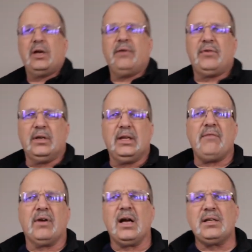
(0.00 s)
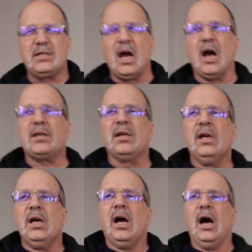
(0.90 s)
that if you leave it untucked,
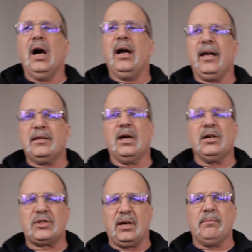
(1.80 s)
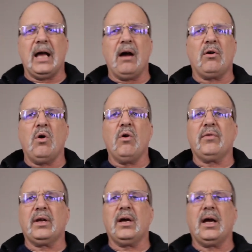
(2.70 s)
it does come down over
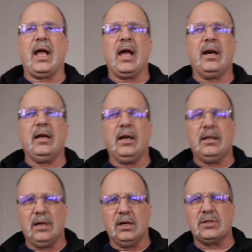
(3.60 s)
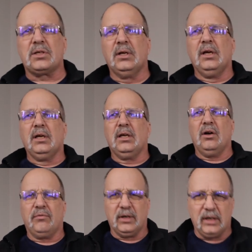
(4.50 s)
you, and it does, you
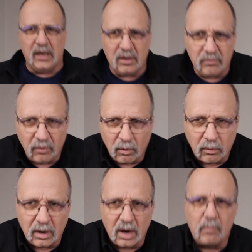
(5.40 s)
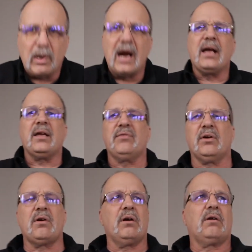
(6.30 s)
know, if you're leaning forward on a bike, if
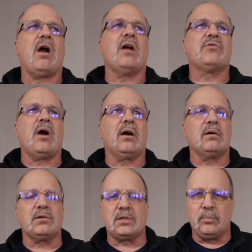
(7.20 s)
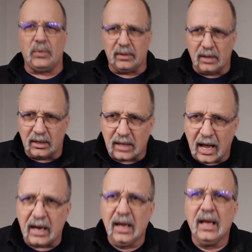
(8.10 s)
you're on a crotch rocket or something like
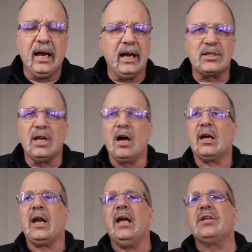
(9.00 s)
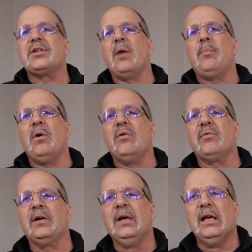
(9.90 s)
that, it's not going to hitch up
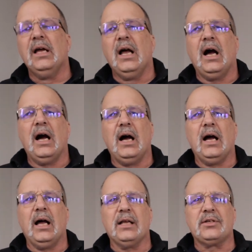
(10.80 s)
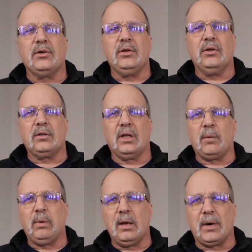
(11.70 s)
over so you look like
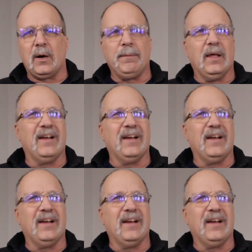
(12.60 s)
a plumber.